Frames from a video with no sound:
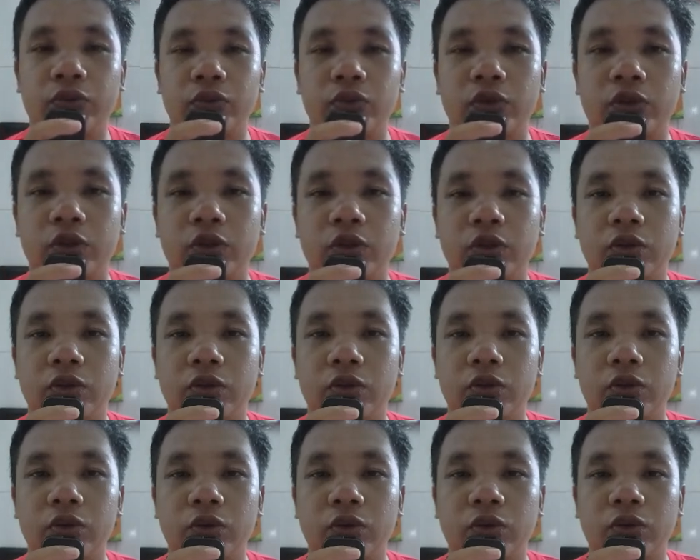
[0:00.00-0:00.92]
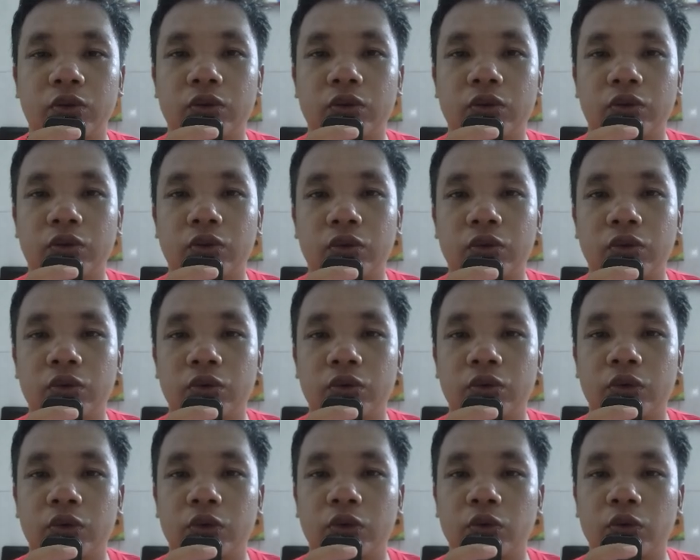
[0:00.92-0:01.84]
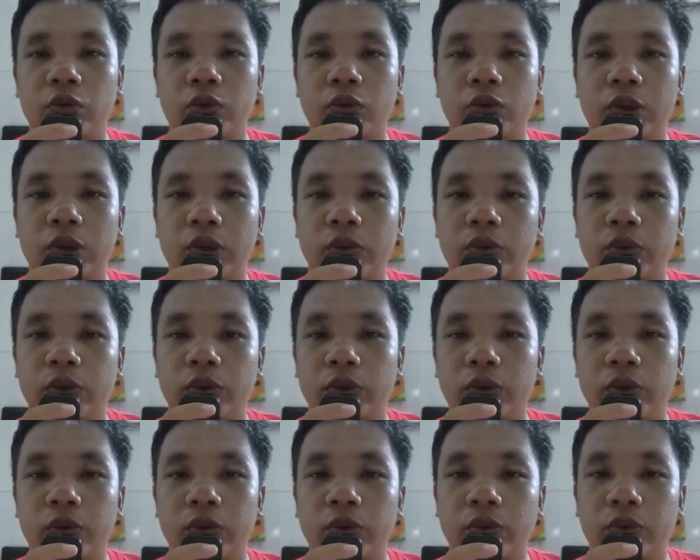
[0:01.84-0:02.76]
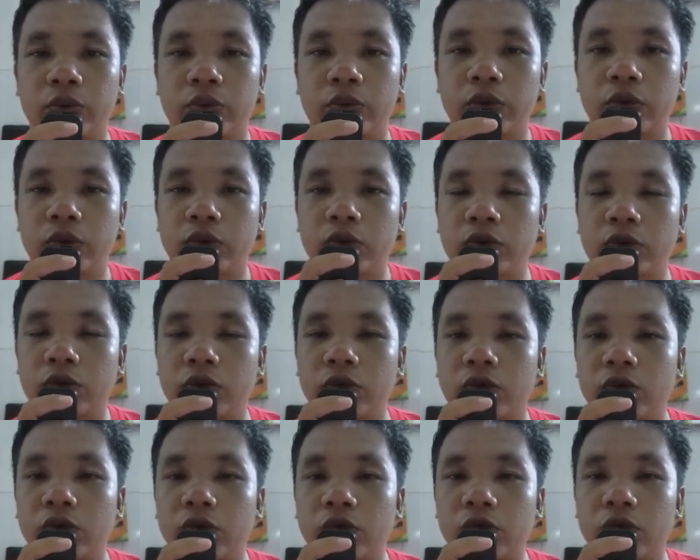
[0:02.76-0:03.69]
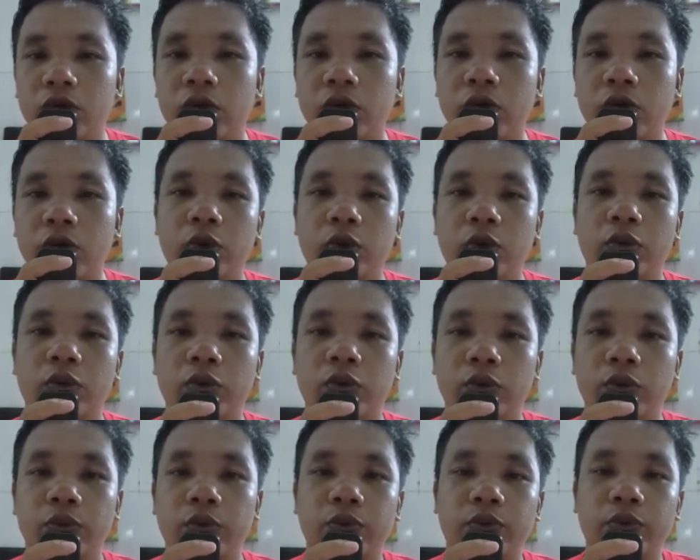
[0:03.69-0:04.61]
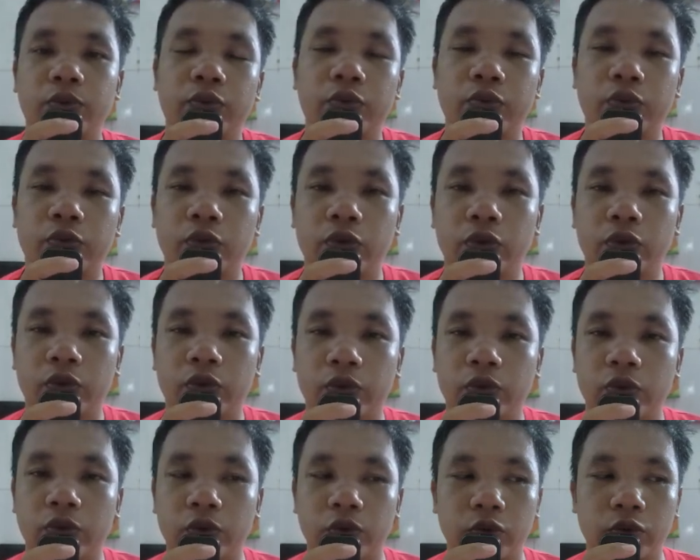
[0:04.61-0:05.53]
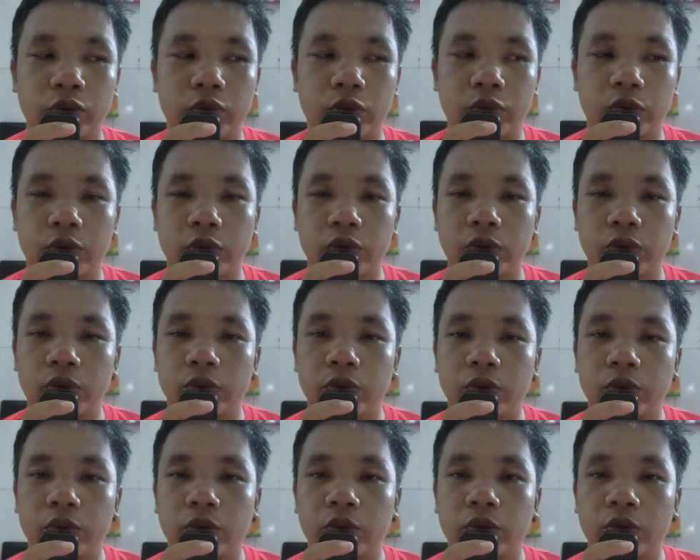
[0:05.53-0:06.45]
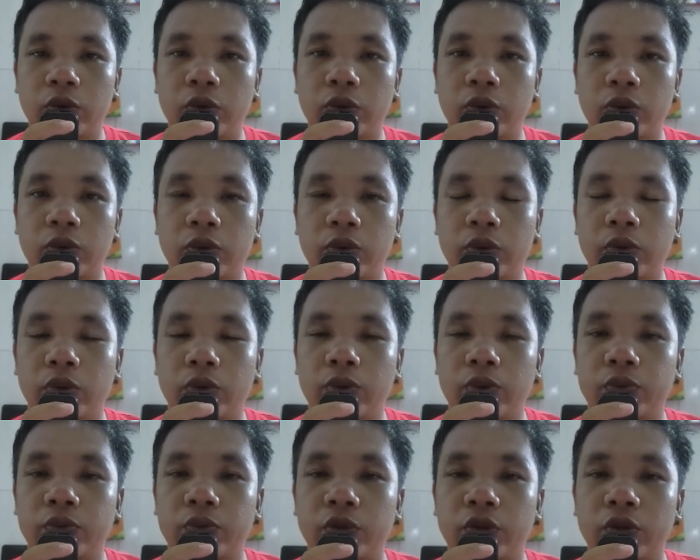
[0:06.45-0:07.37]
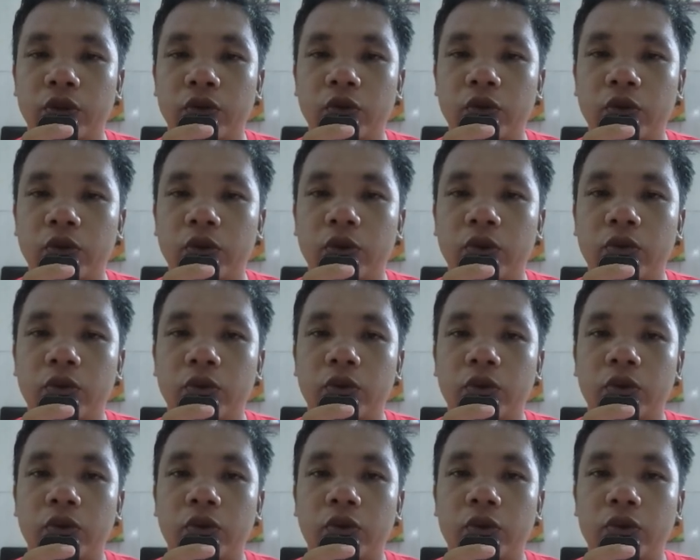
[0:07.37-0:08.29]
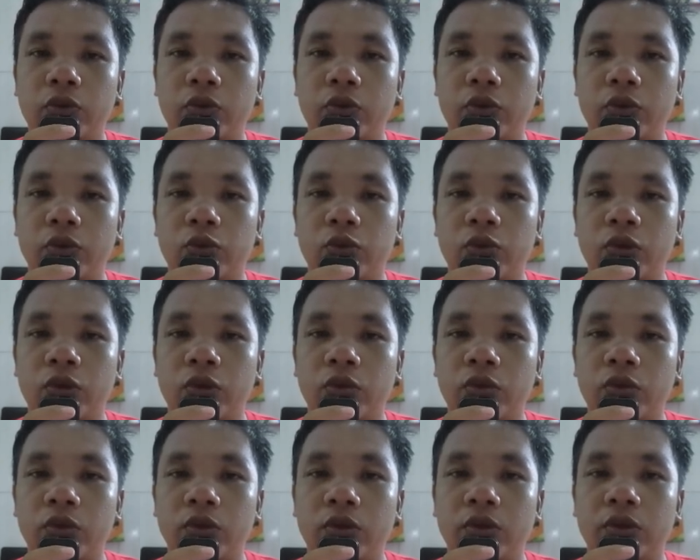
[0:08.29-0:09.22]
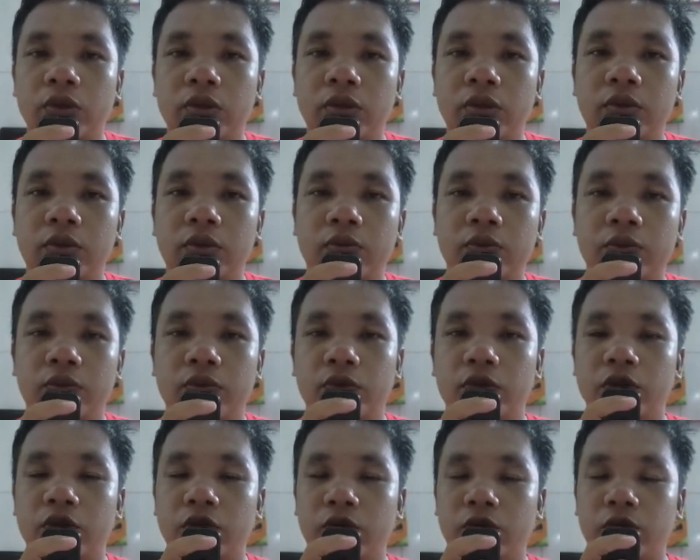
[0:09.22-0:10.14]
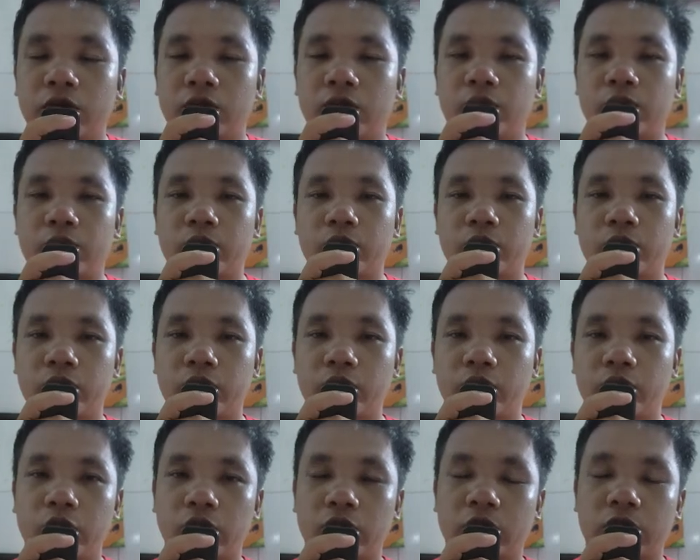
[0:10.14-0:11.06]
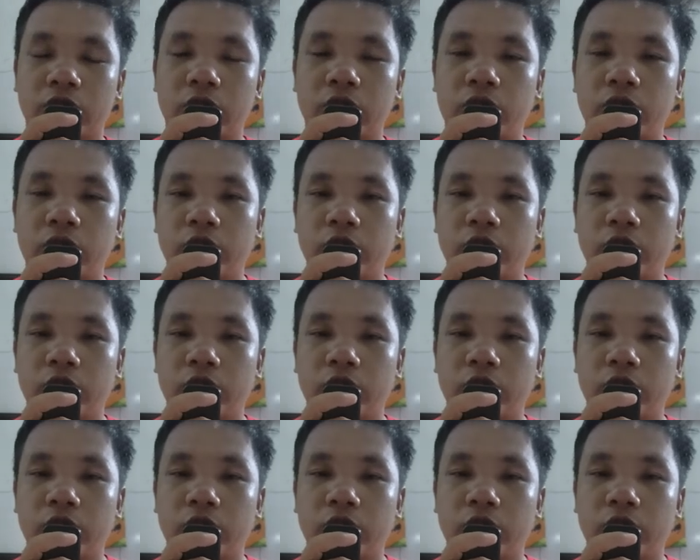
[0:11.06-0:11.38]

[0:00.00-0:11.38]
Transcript: returning to the city and realizing he couldn't forget Emma, Lucas decided to return to her small mountain town. This time, he didn't want to hide his true identity.